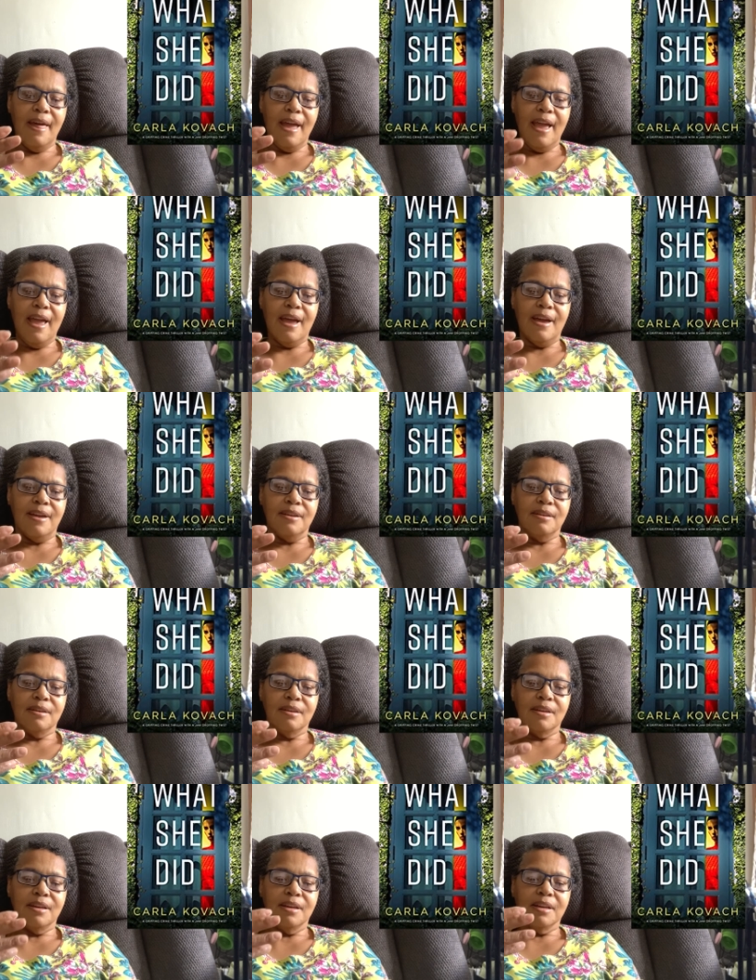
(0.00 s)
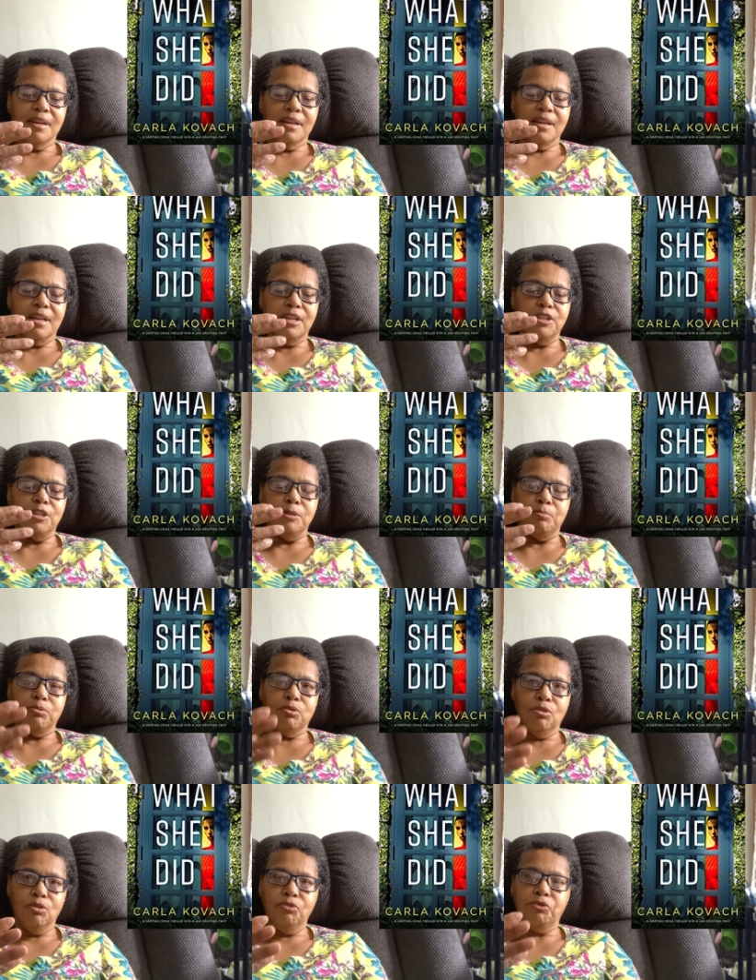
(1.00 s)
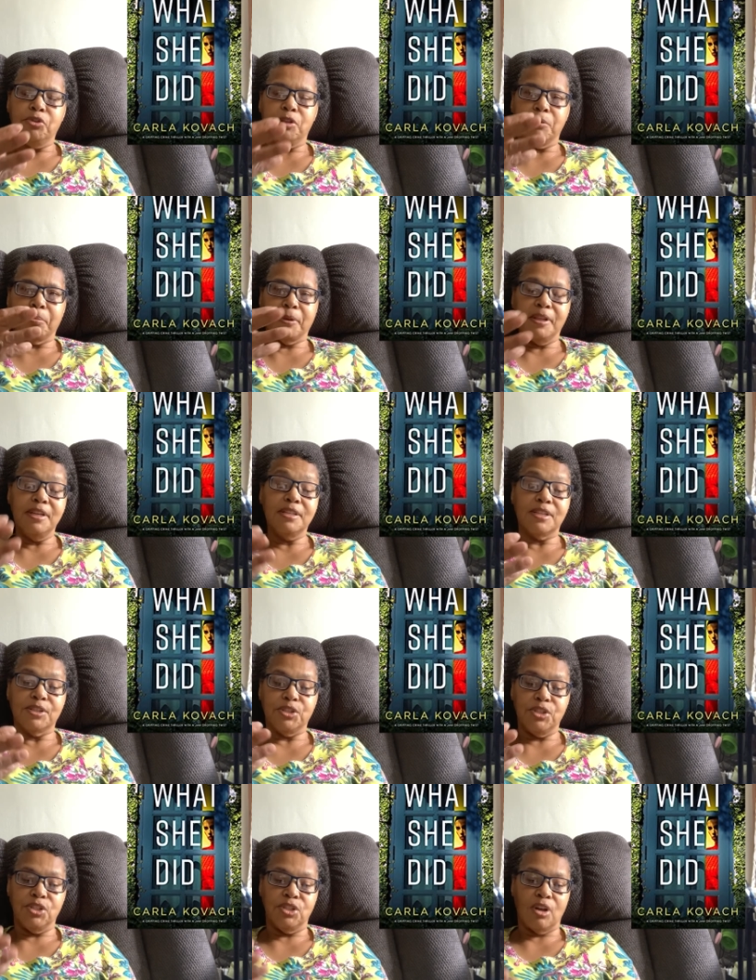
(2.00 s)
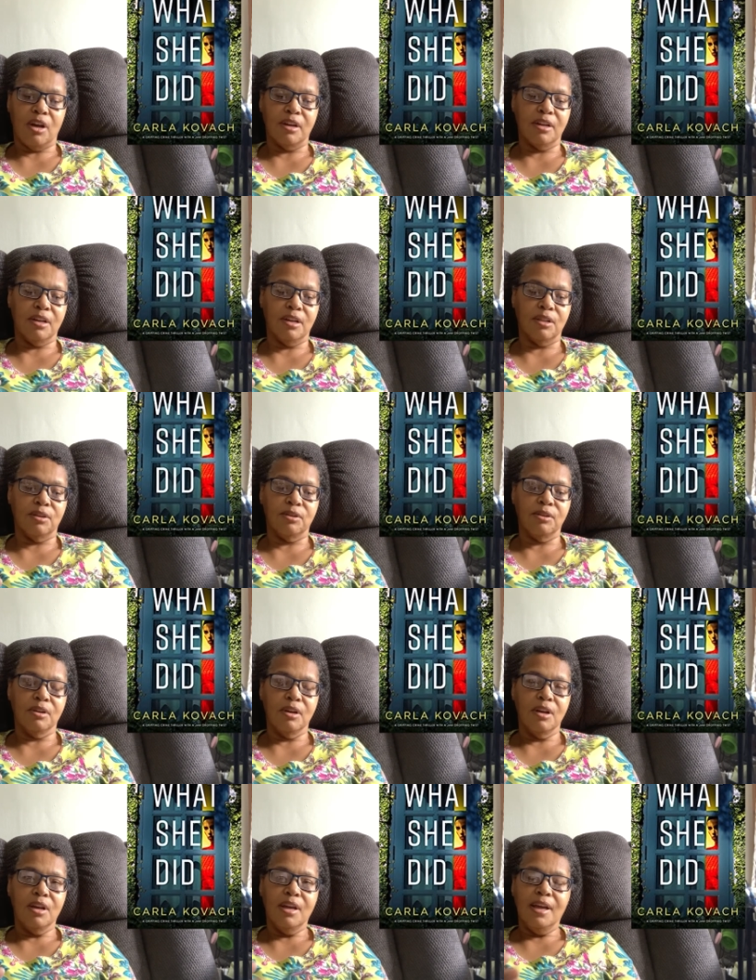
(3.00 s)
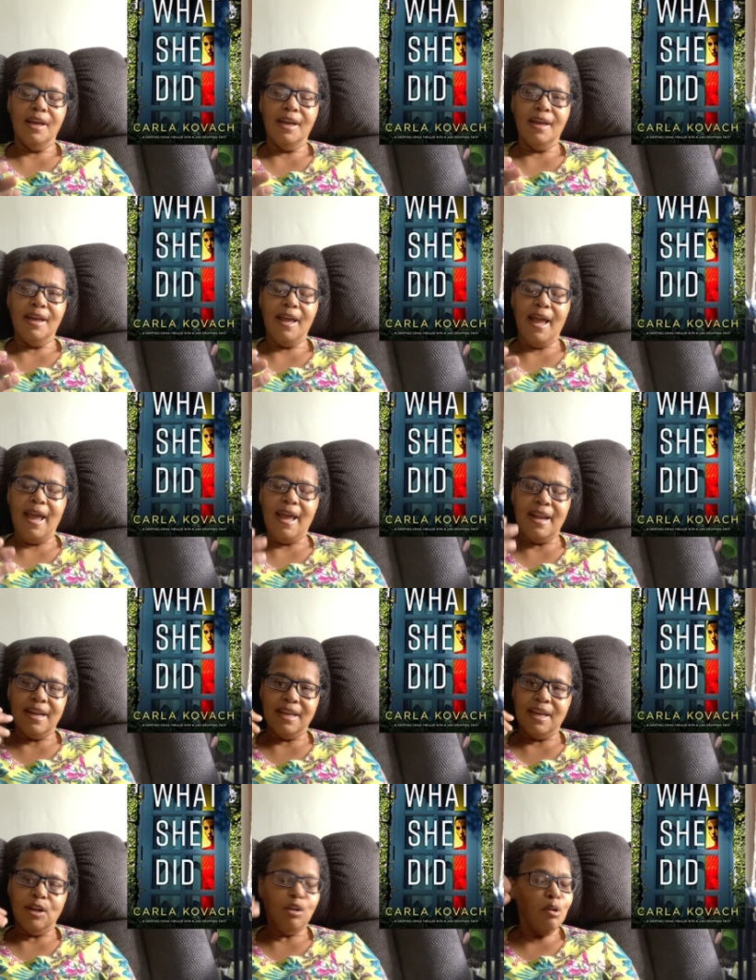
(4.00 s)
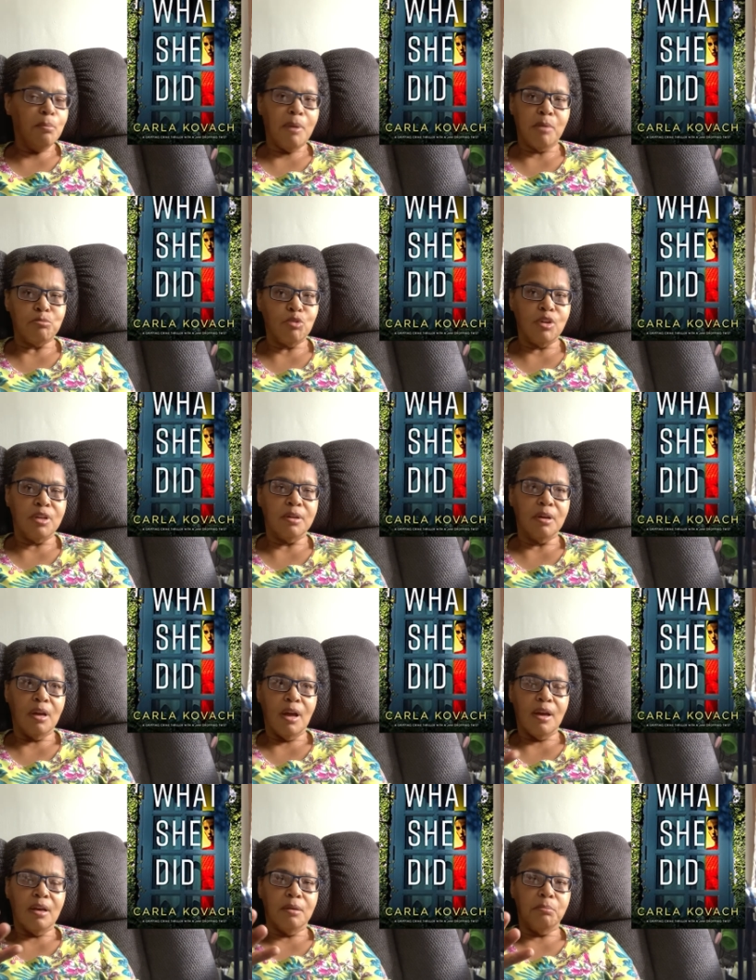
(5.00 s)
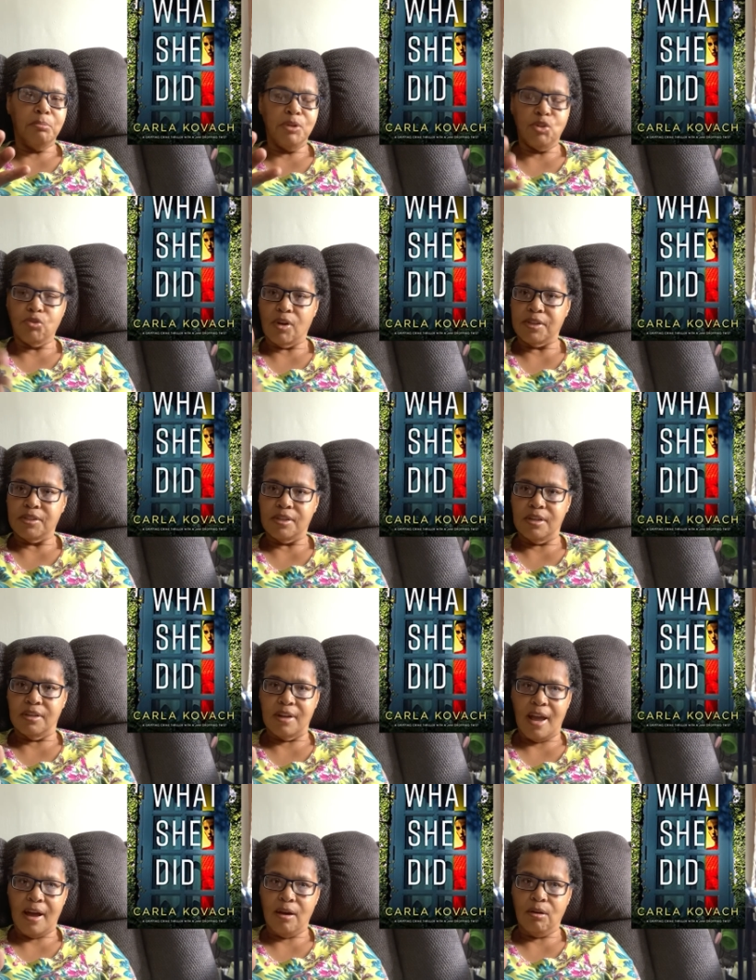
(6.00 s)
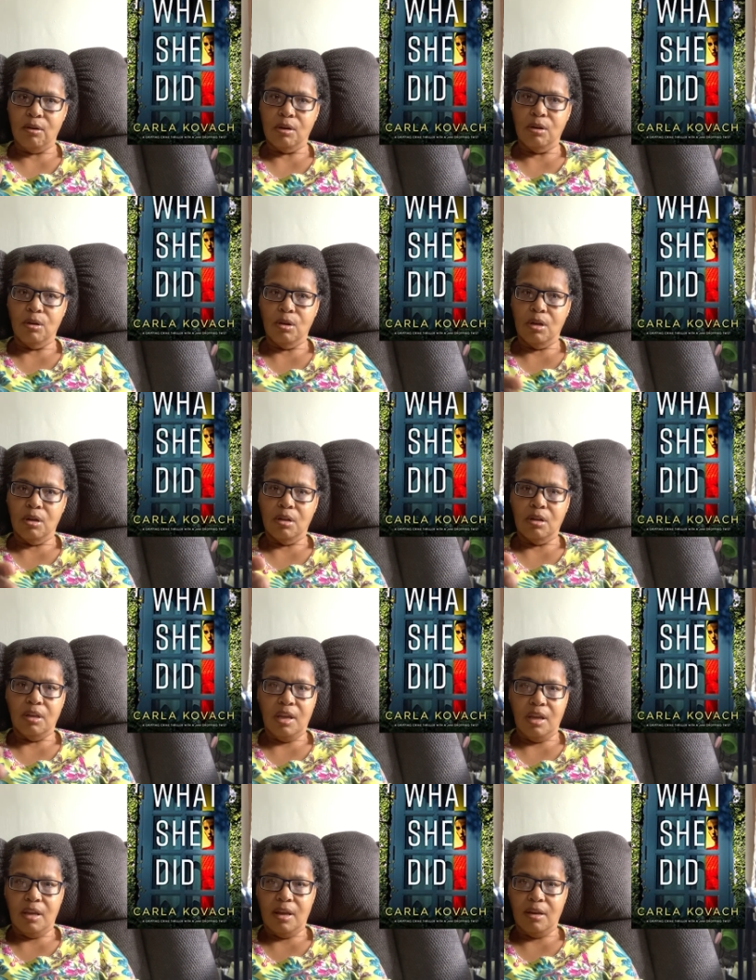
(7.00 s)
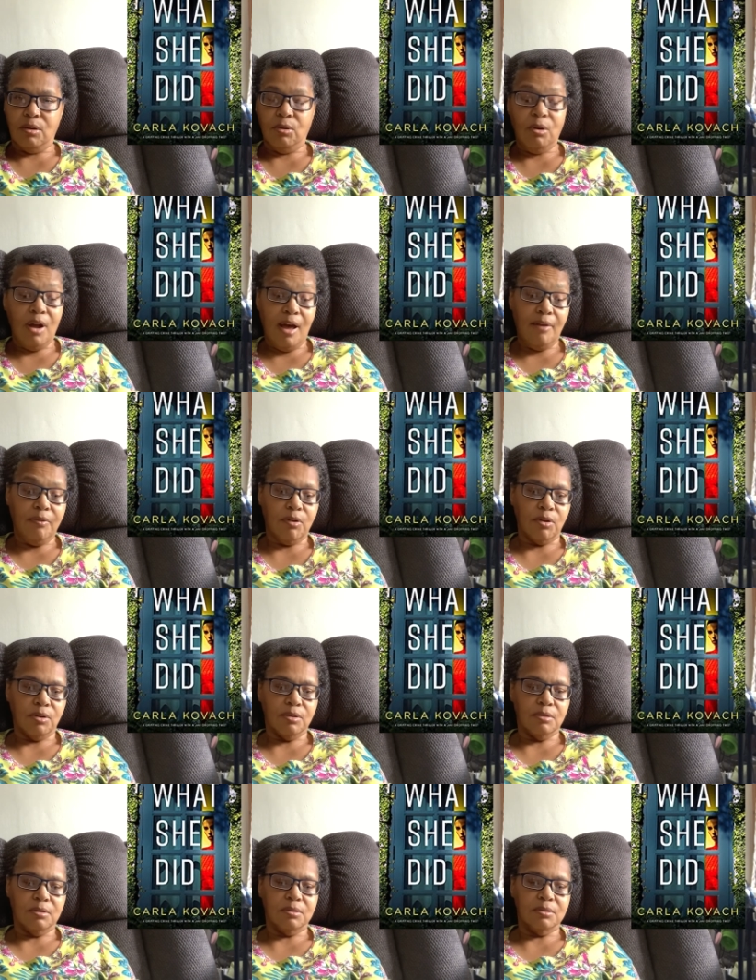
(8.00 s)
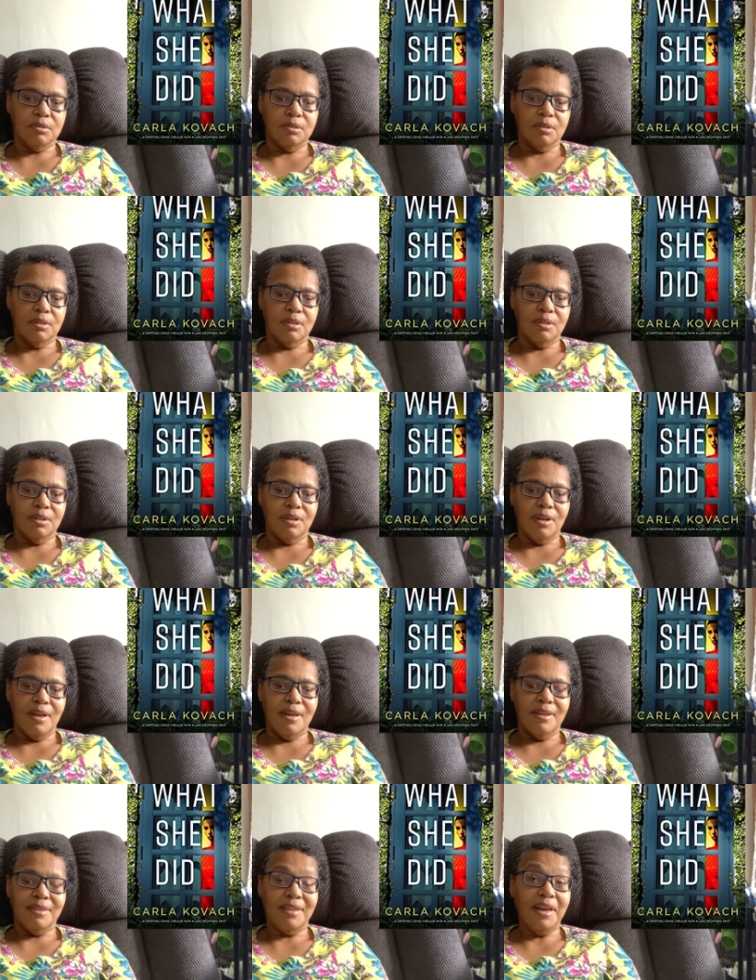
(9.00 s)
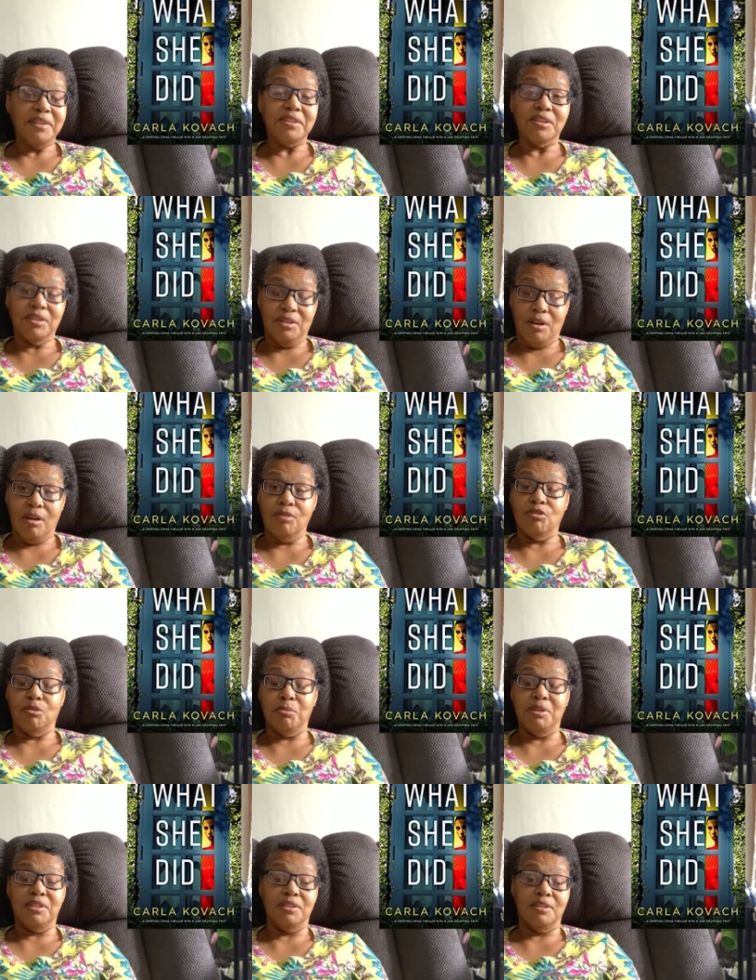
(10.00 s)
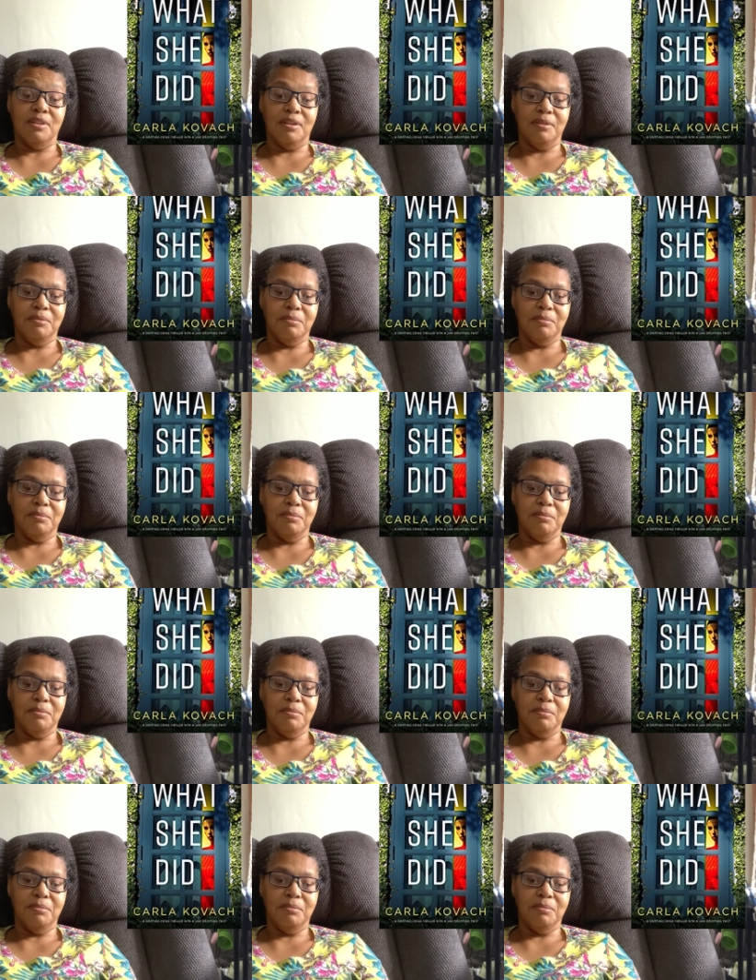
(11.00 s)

And can she prove to the police that she's not a killer? And can her memory be trusted now or ever? That's a conundrum, isn't it?